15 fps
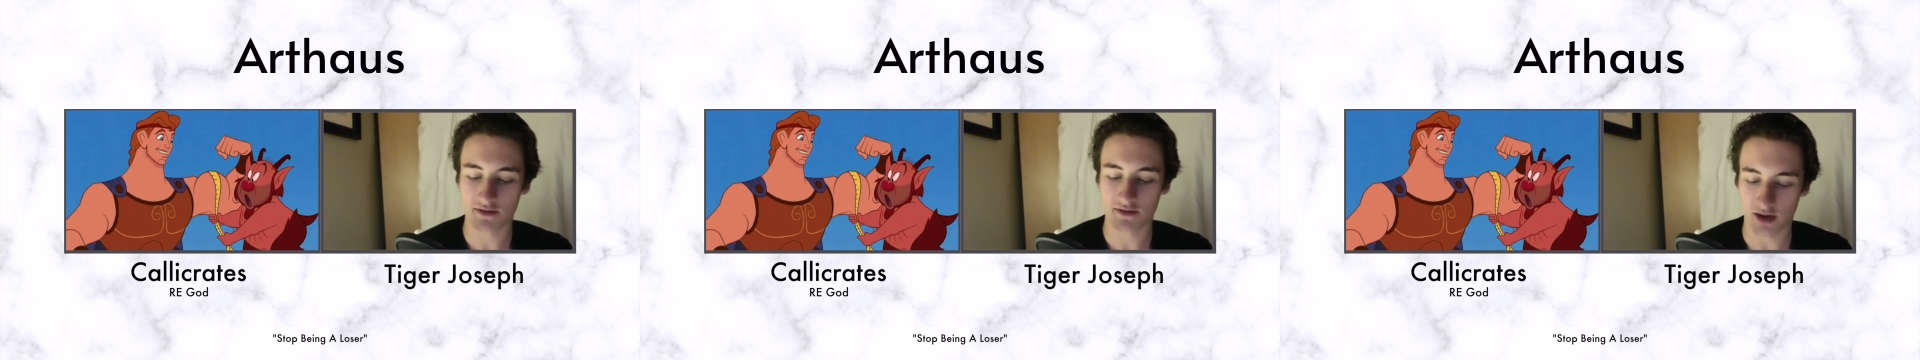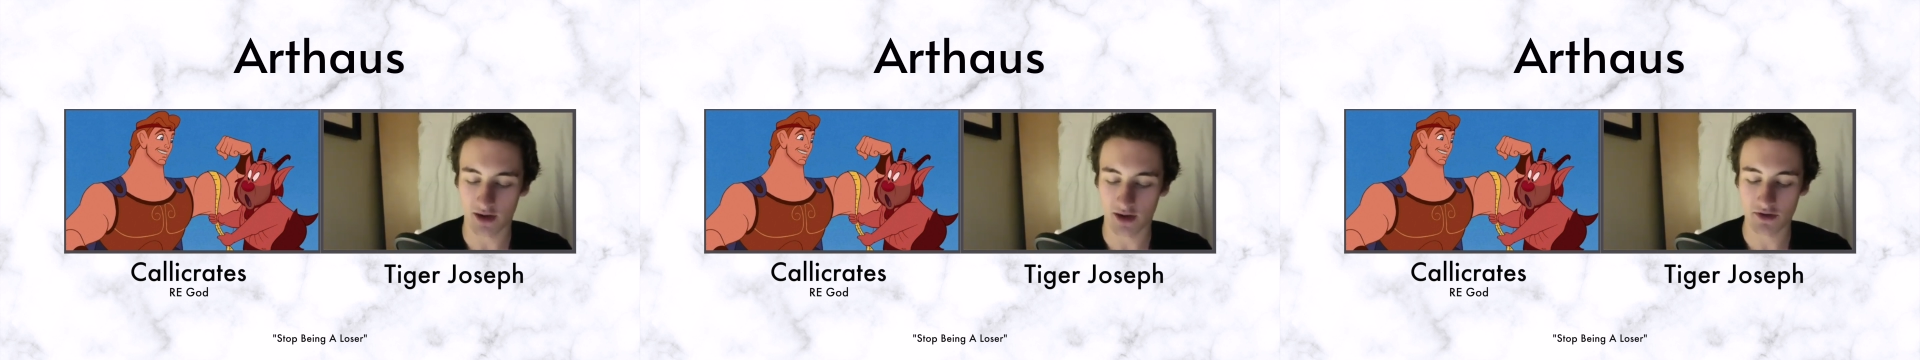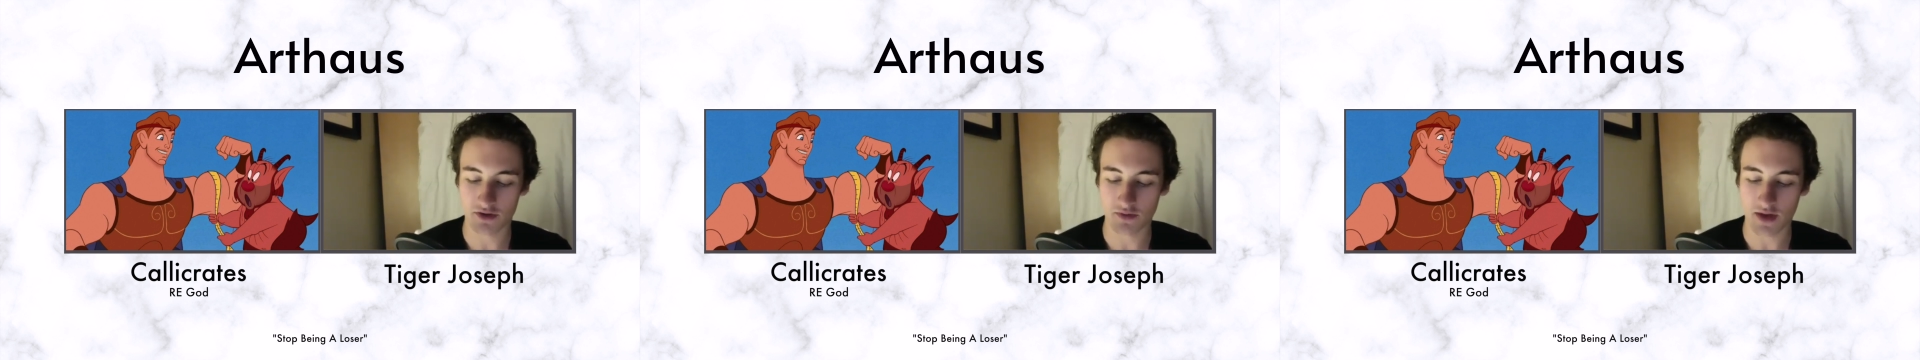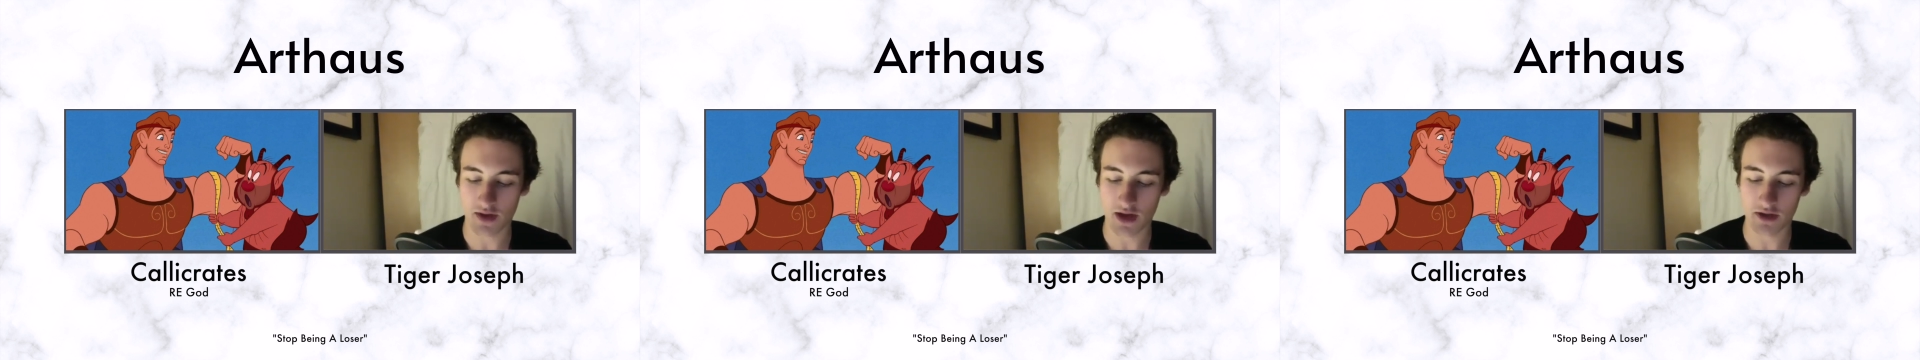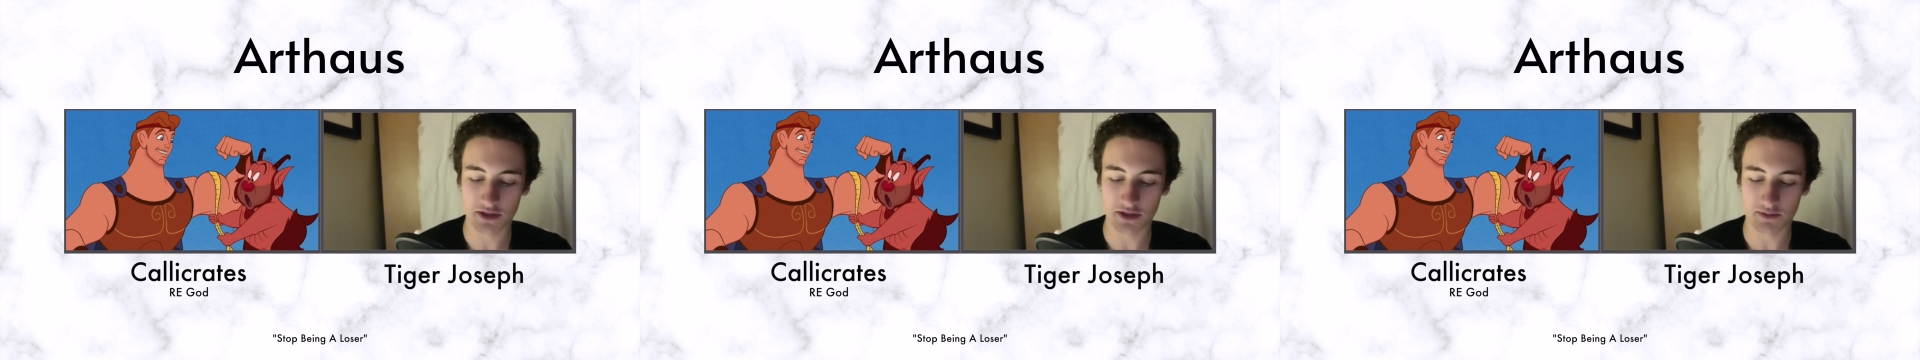I didn't do
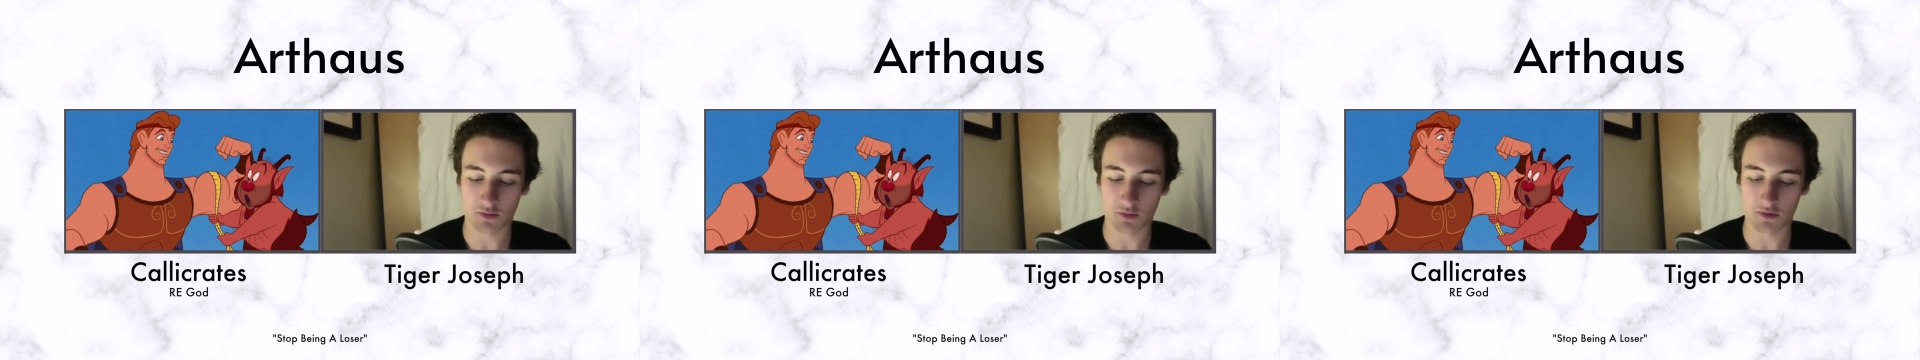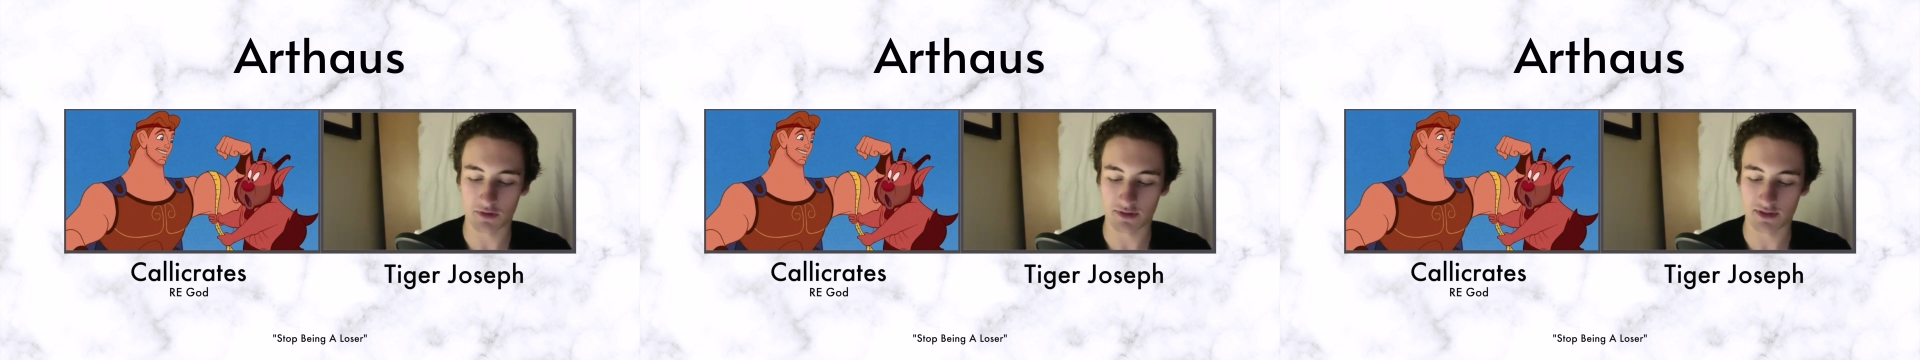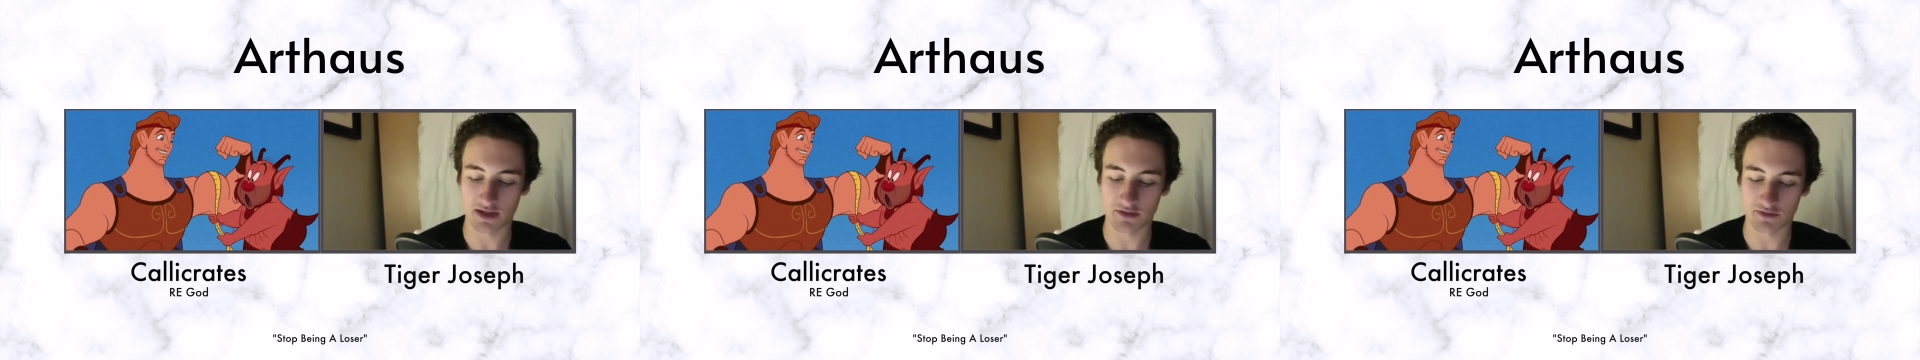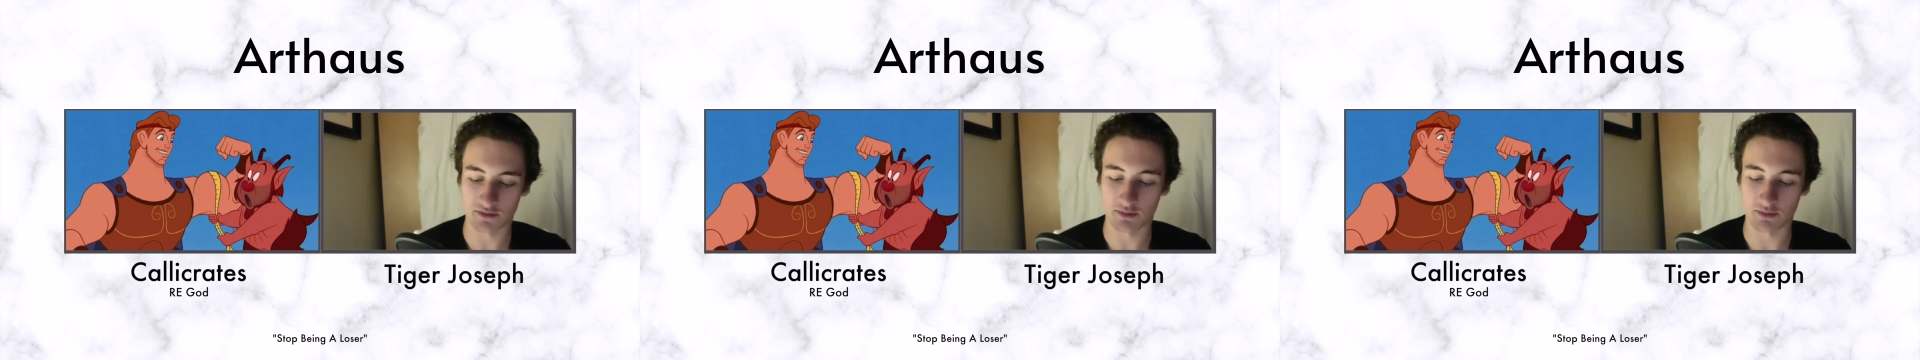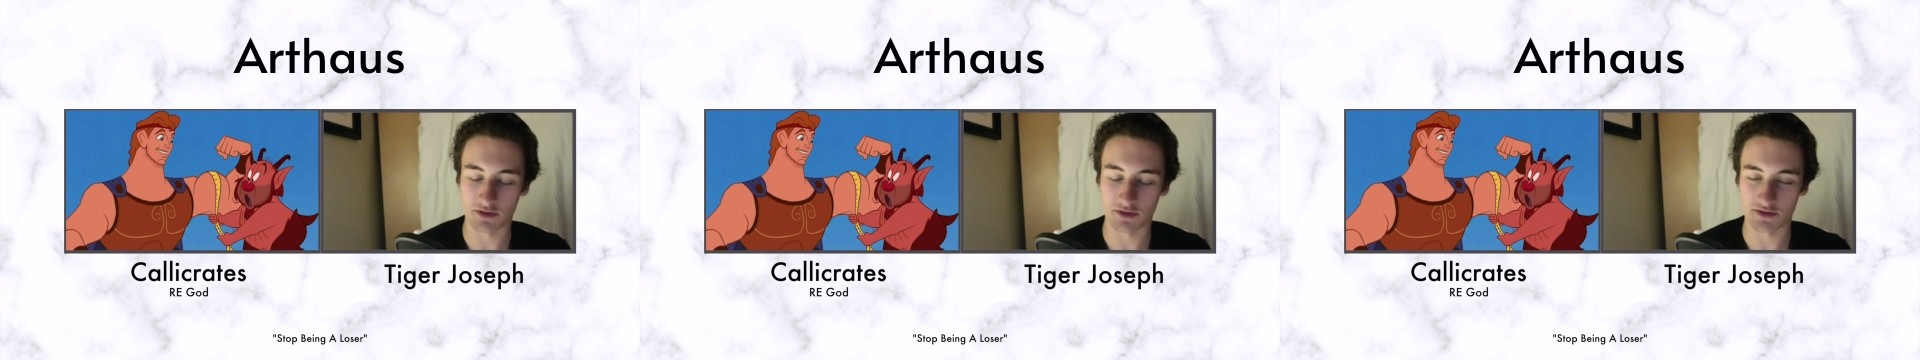any sports because I was a
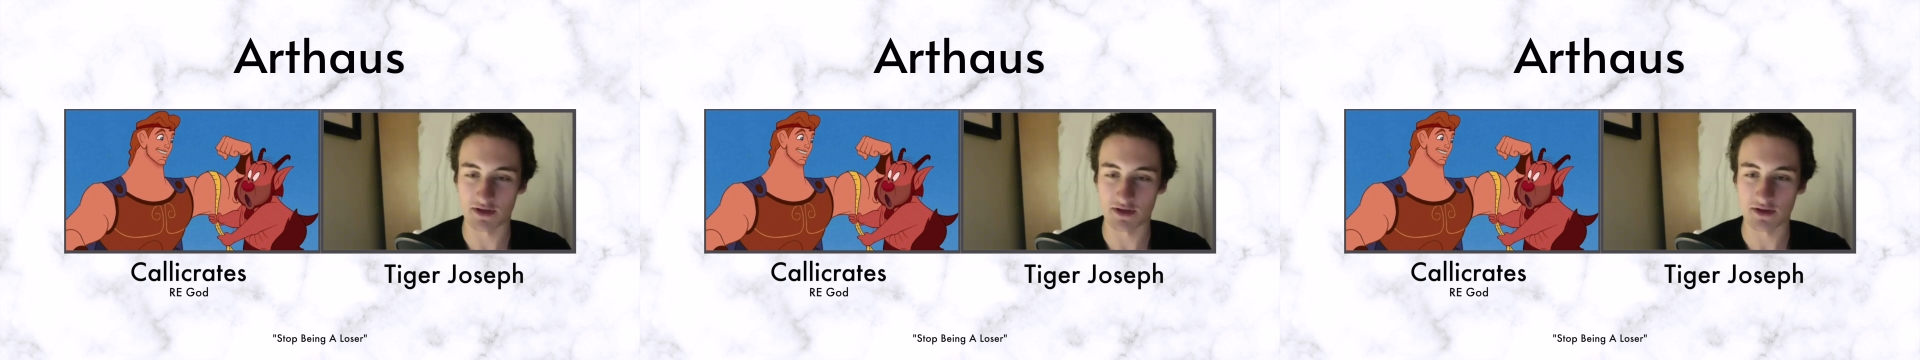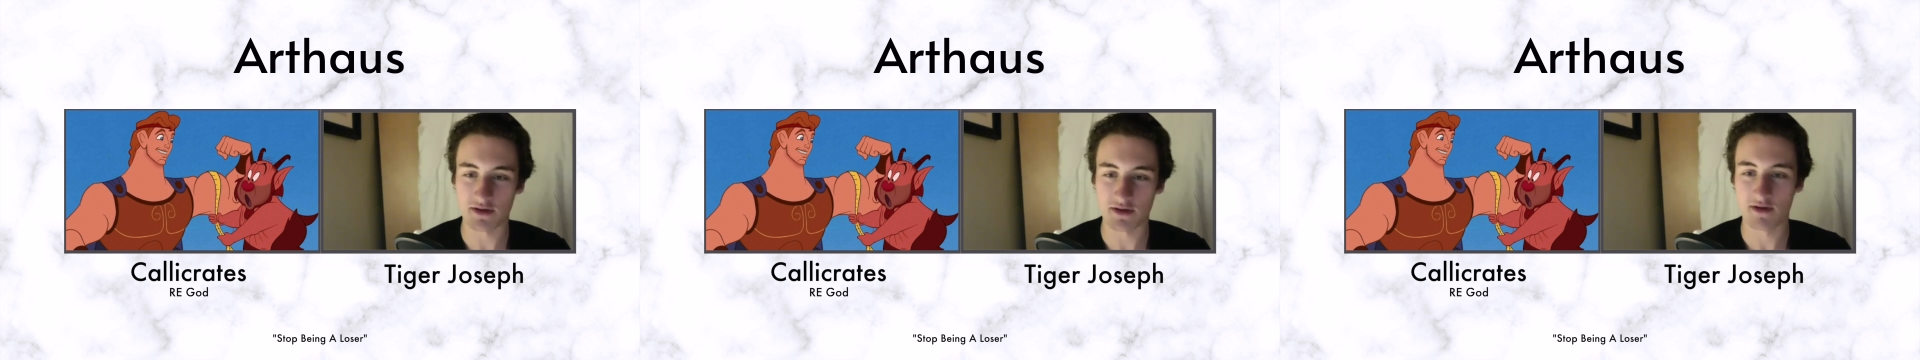pussy.